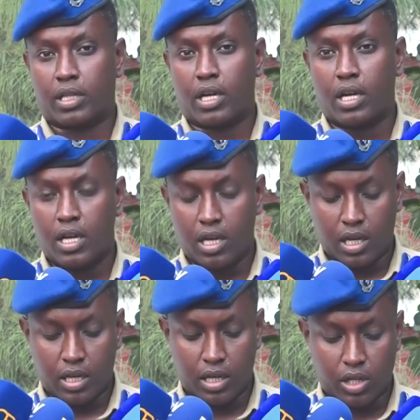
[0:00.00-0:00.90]
told
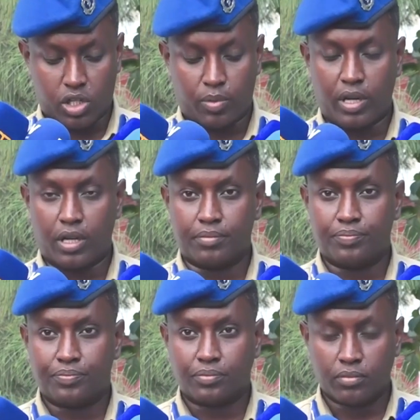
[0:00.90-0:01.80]
media that
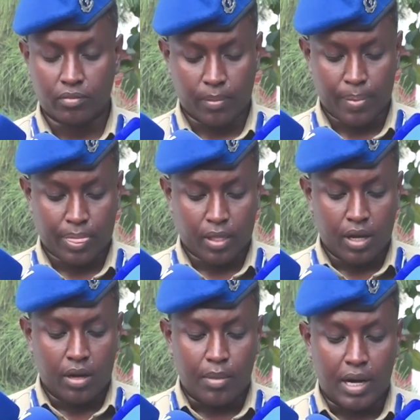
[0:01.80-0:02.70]
Nurani
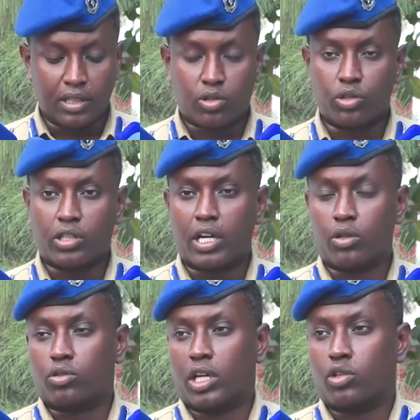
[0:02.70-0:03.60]
was killed for just
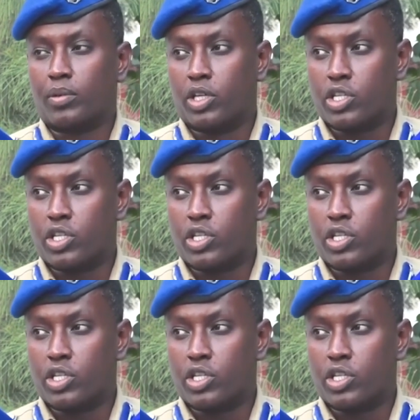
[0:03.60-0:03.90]
1,000